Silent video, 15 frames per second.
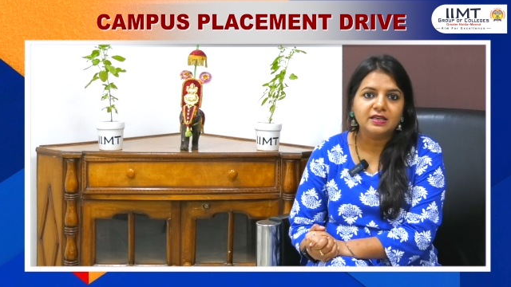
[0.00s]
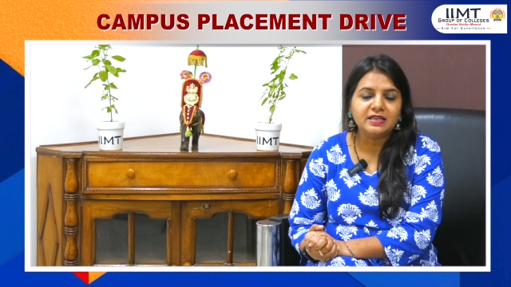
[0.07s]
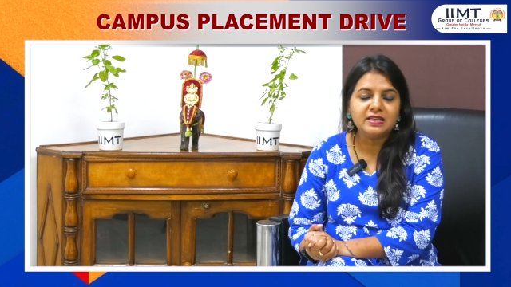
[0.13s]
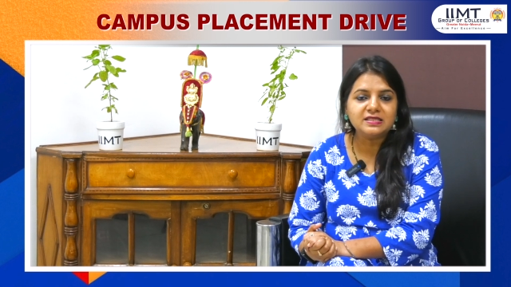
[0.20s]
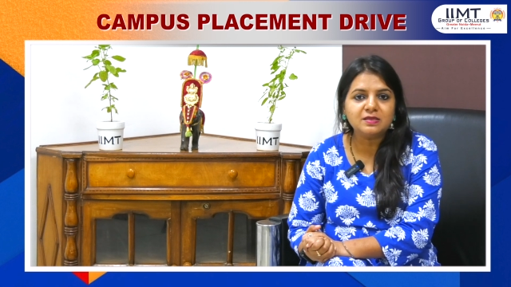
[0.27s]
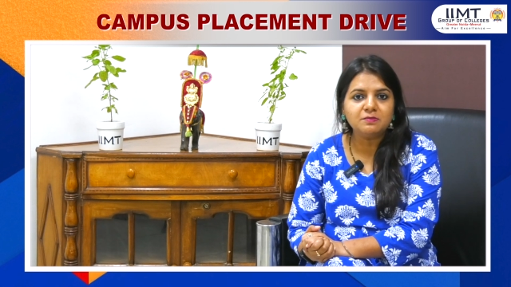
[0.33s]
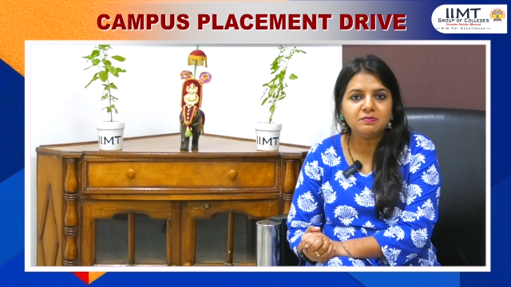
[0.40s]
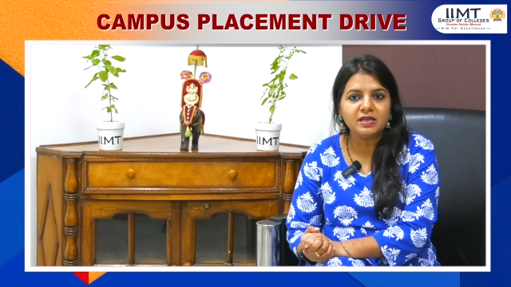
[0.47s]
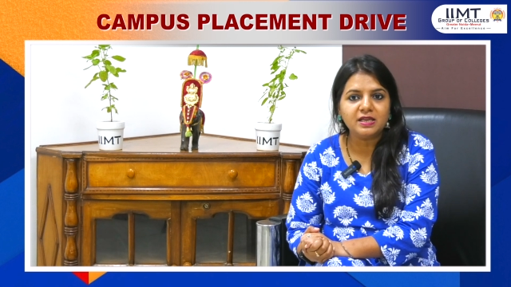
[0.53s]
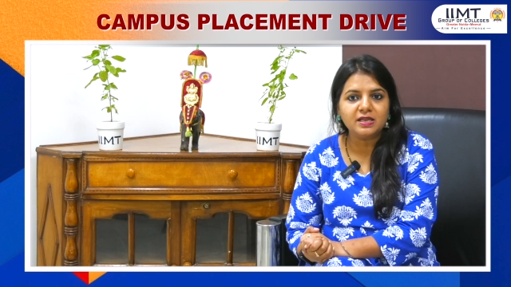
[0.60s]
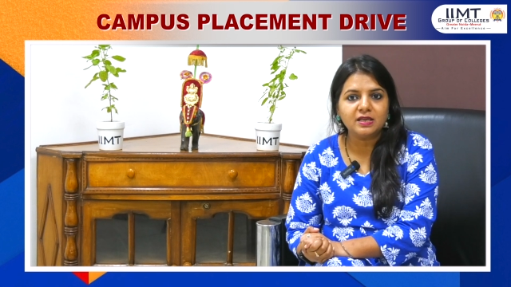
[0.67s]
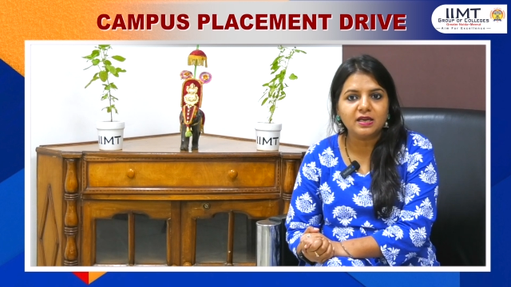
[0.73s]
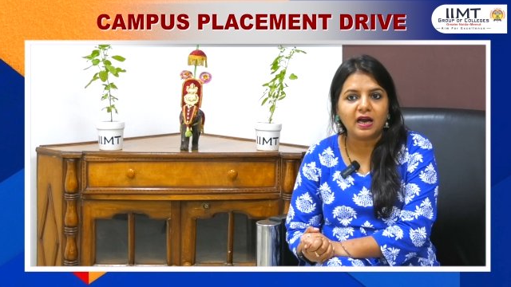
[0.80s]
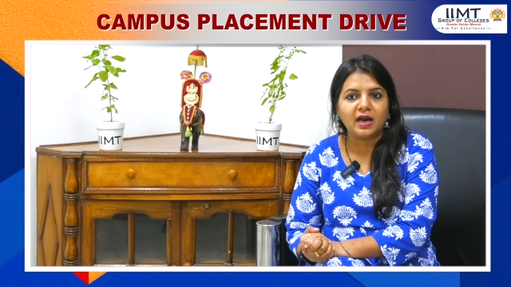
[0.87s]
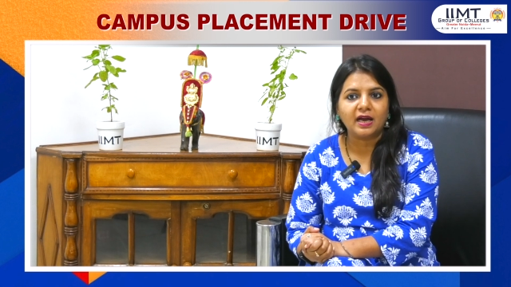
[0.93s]
Reason
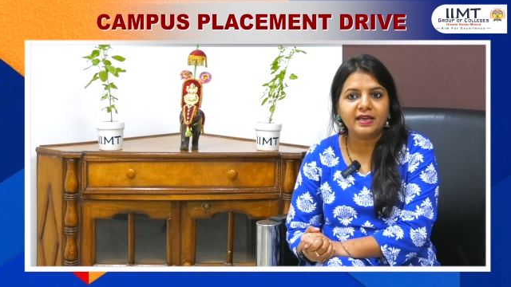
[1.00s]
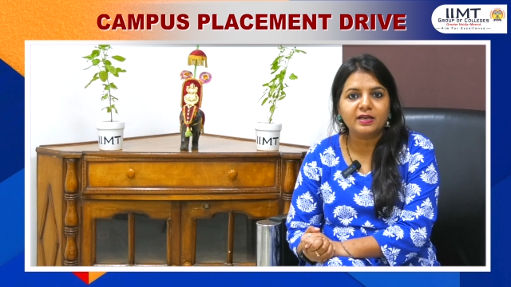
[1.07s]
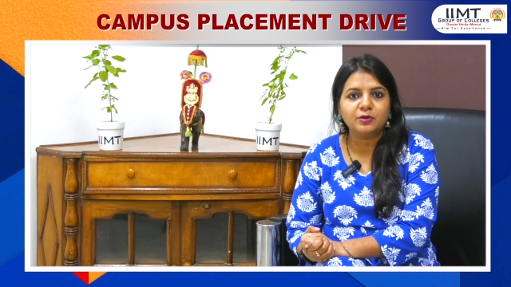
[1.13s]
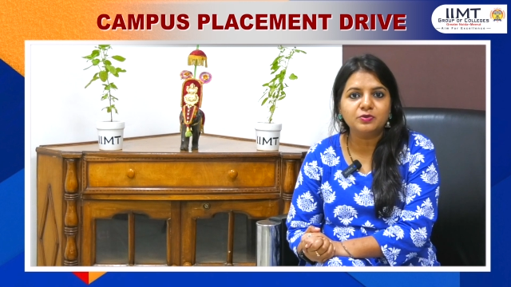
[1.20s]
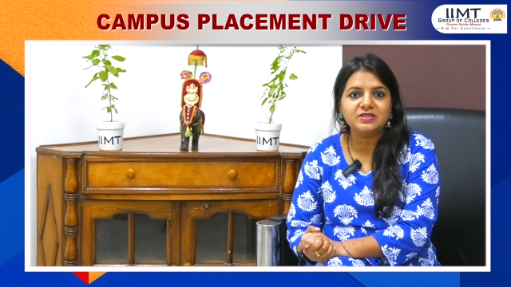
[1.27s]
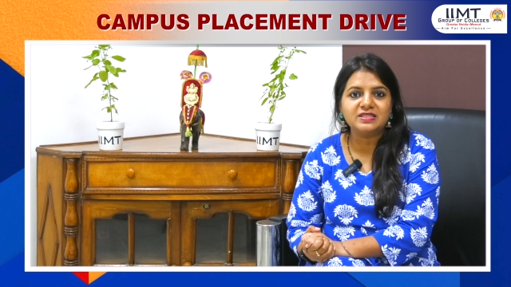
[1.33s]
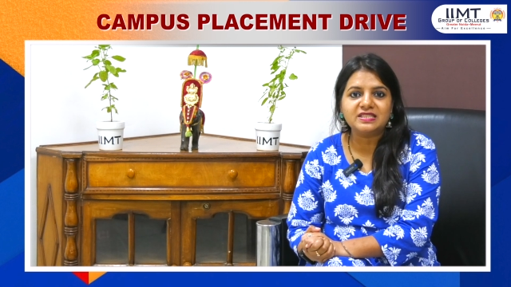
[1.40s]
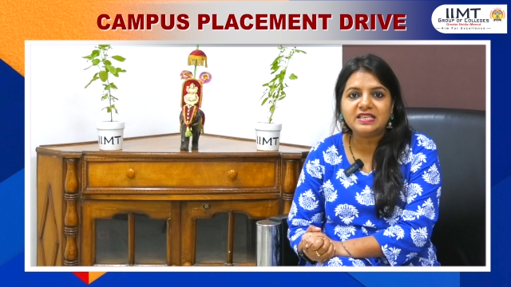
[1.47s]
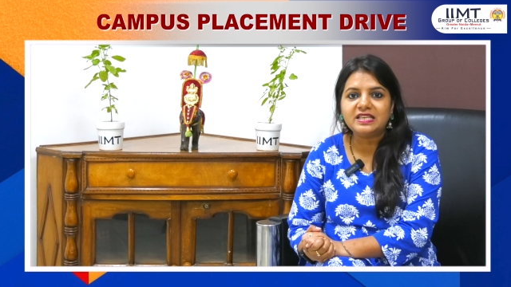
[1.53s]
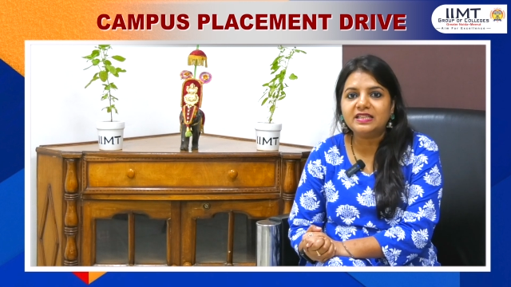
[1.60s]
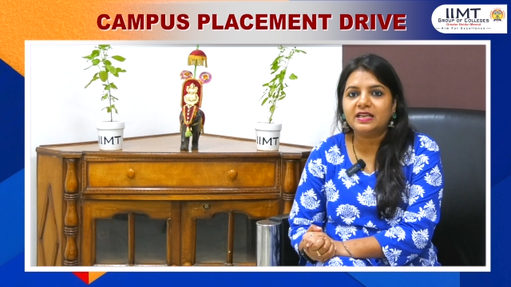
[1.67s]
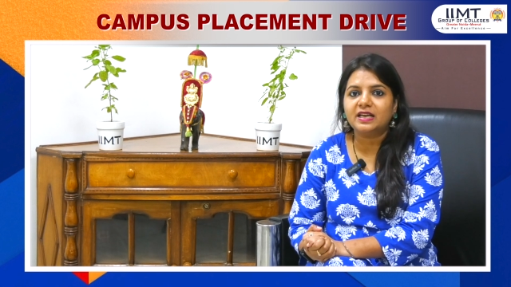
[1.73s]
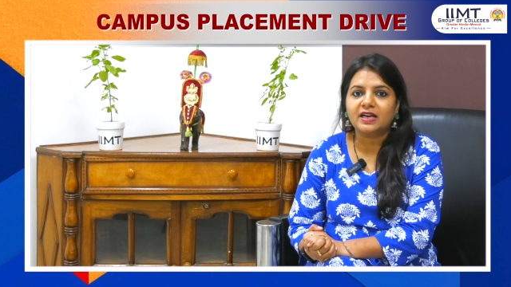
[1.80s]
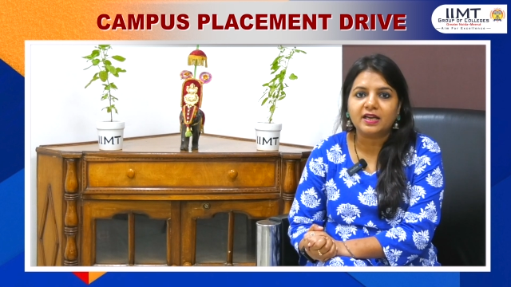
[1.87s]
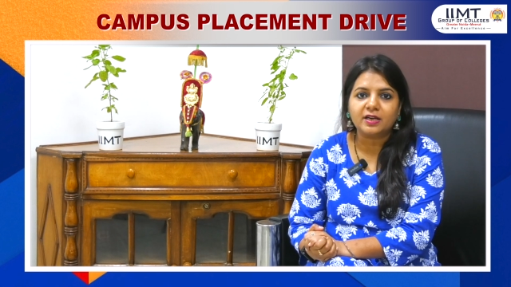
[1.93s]
being, I could
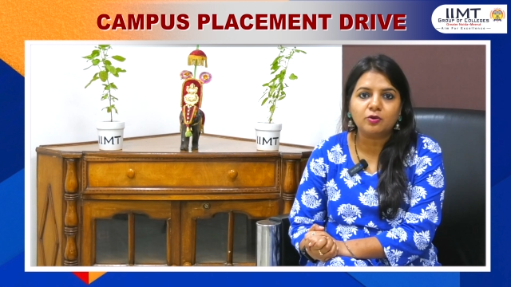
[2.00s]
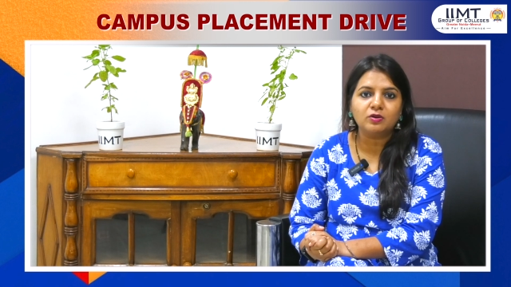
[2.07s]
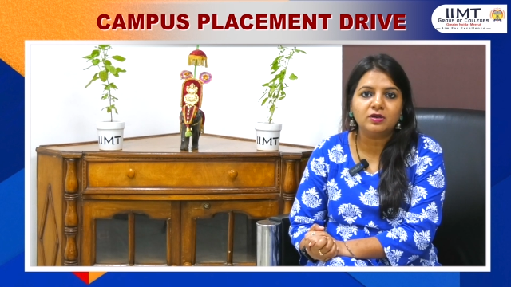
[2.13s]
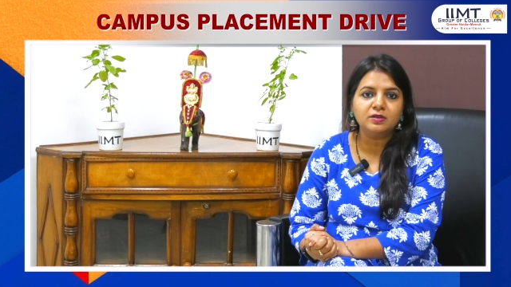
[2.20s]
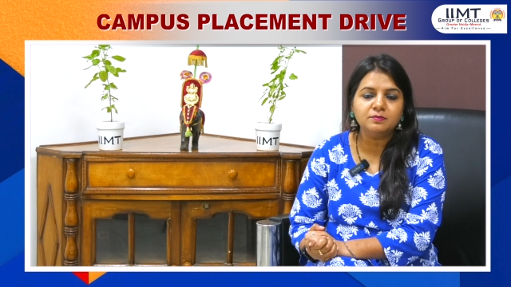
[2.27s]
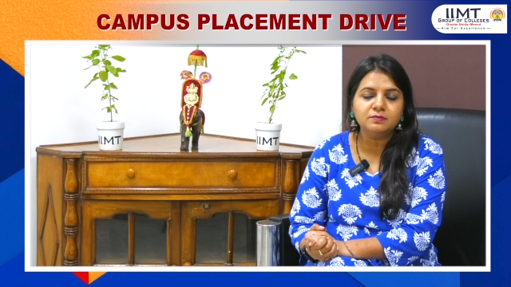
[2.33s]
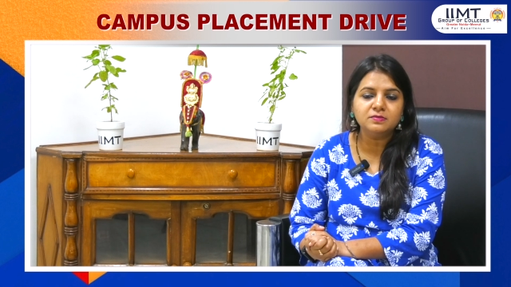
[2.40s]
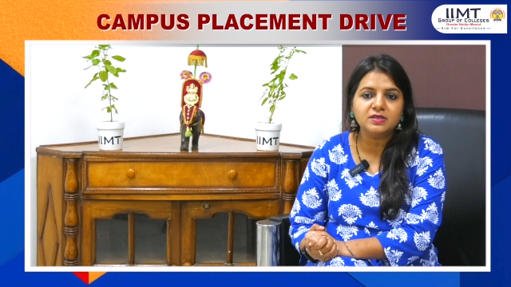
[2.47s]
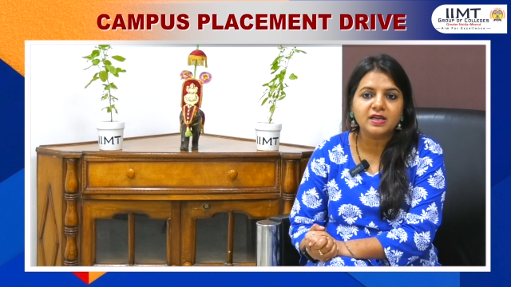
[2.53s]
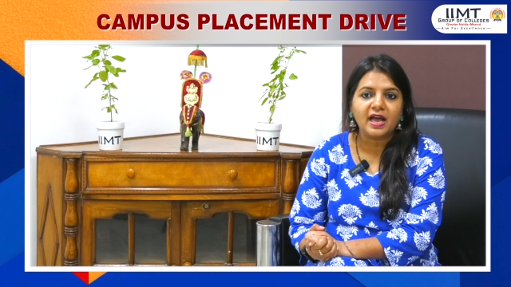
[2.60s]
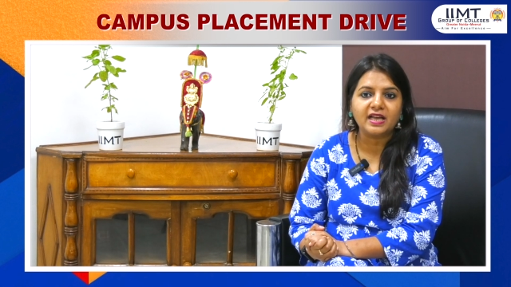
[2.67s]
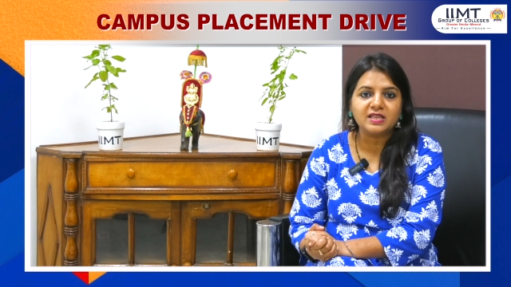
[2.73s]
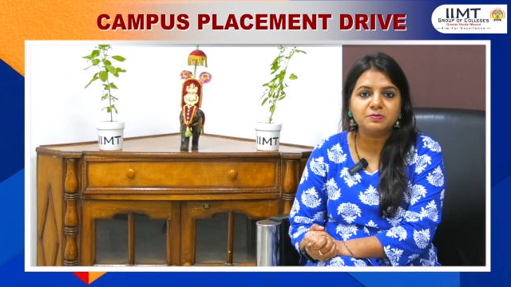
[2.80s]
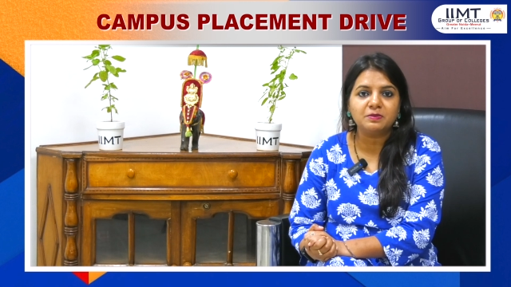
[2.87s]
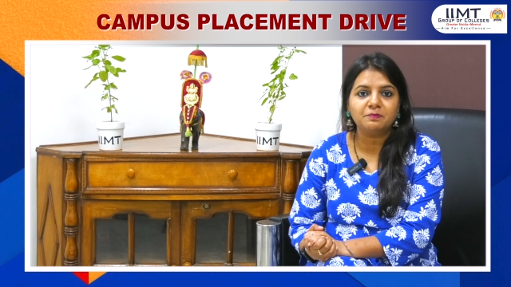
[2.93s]
see their curriculum
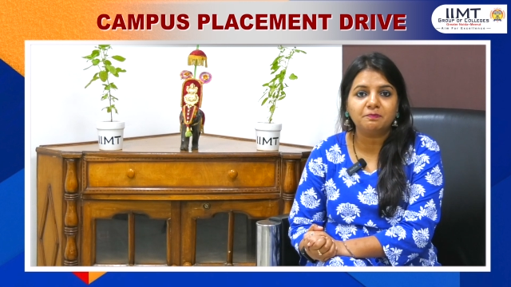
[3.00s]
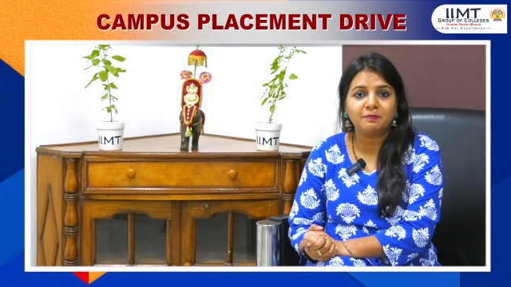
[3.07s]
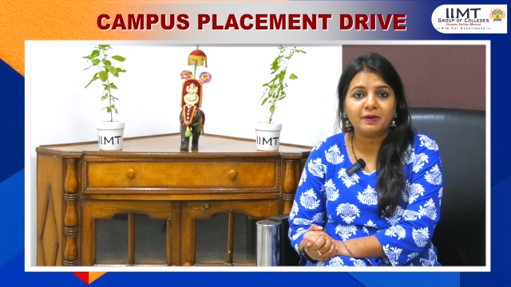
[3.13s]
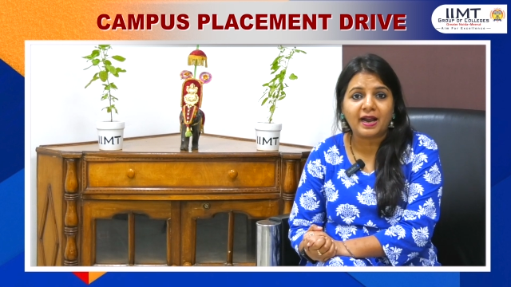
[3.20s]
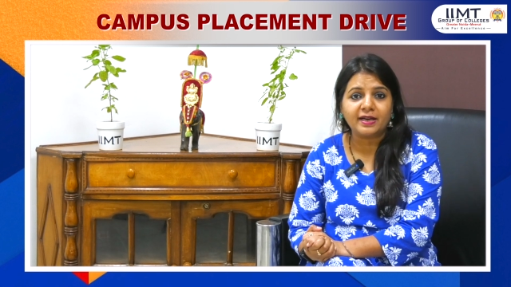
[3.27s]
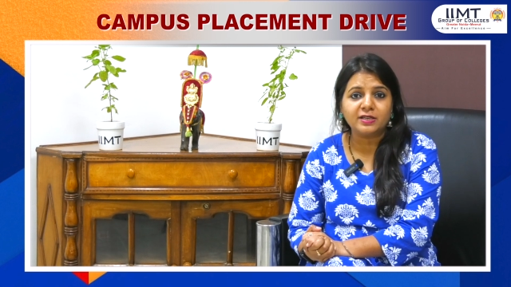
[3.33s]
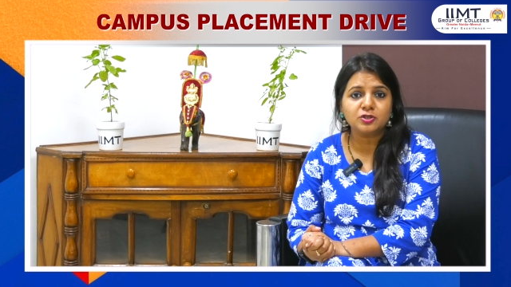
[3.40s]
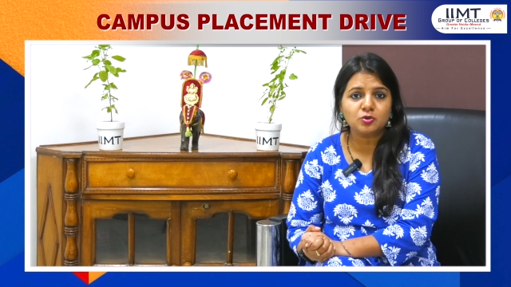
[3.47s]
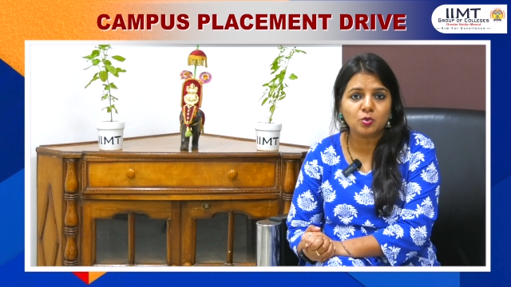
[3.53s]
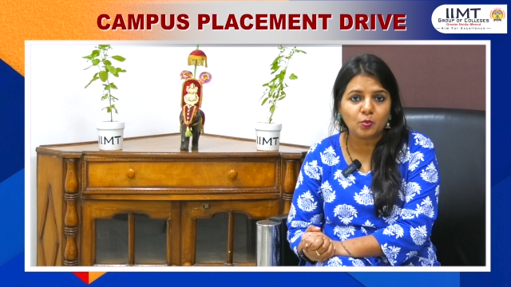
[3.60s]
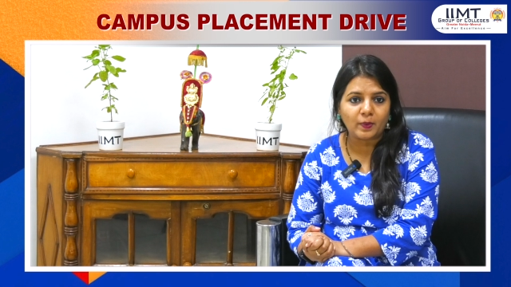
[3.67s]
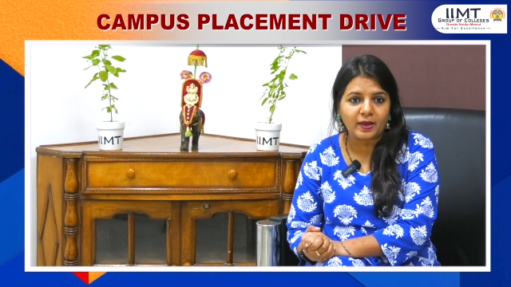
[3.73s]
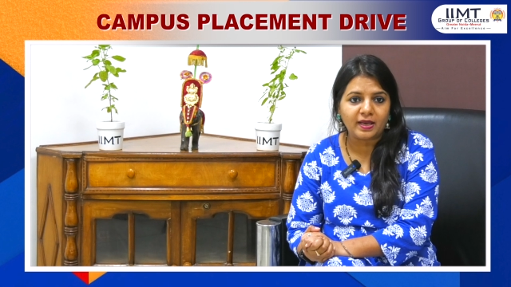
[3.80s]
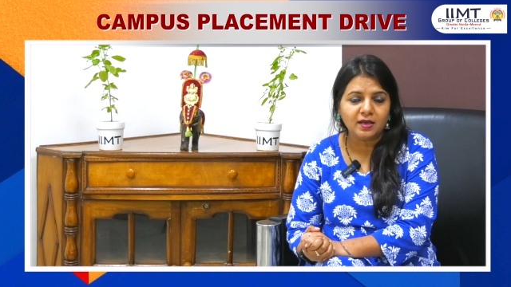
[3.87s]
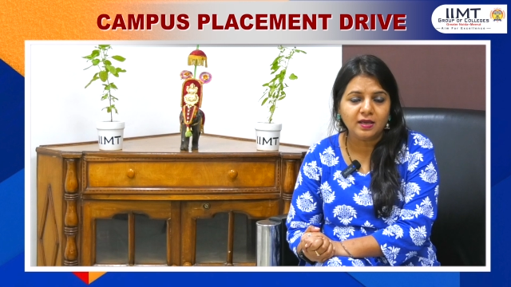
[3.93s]
has been planned so
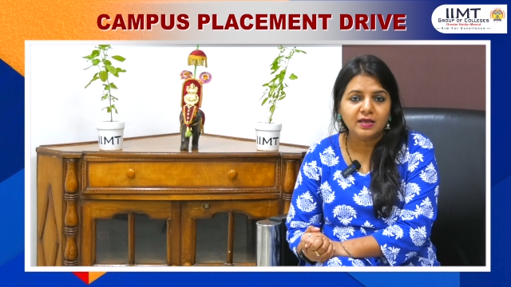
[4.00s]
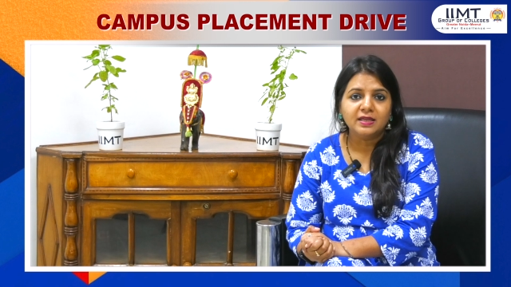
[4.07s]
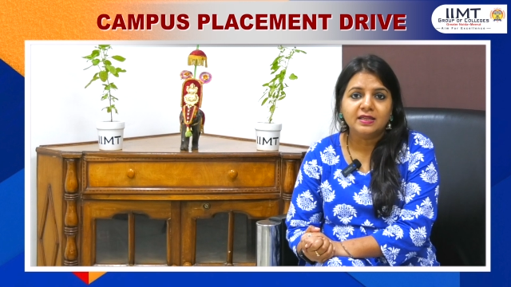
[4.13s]
well